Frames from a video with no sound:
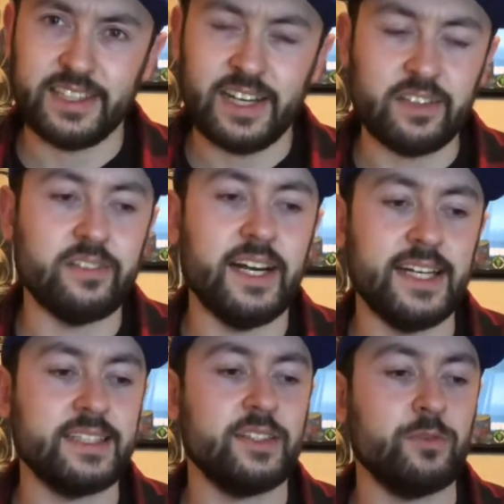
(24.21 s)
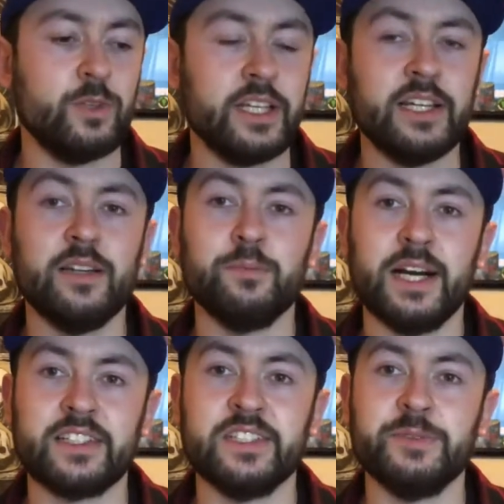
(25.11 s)
Now the last related
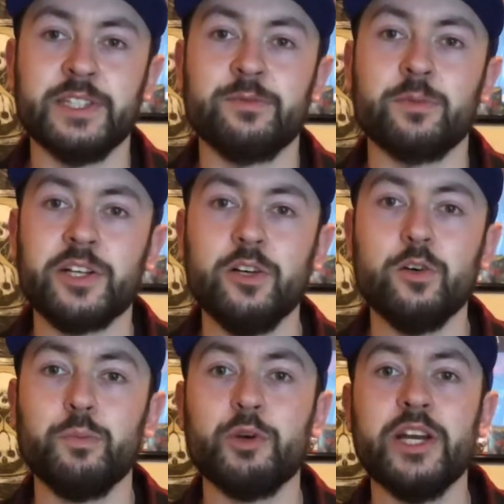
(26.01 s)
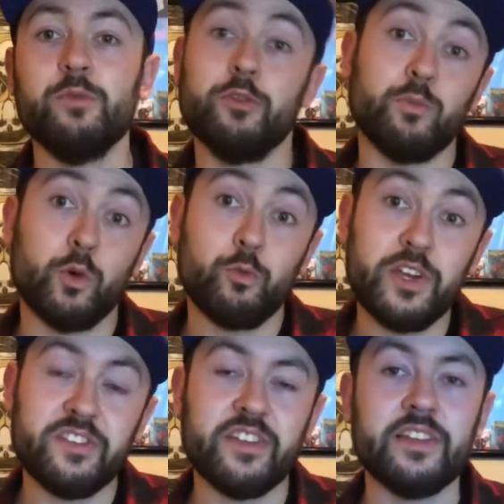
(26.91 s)
unboxing we did from Cloak brand was more
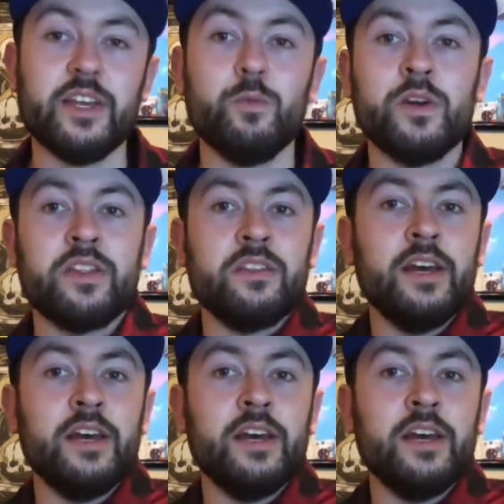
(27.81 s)
recently with